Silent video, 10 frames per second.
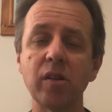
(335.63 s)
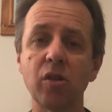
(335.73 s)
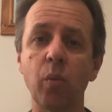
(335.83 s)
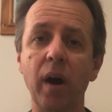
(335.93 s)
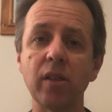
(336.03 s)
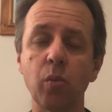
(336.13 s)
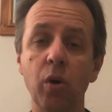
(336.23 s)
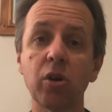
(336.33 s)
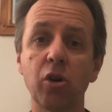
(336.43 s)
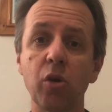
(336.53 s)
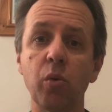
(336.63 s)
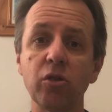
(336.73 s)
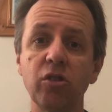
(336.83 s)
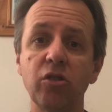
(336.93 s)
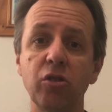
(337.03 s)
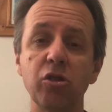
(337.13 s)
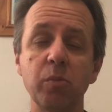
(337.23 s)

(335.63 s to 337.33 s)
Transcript: the what God wants us to do,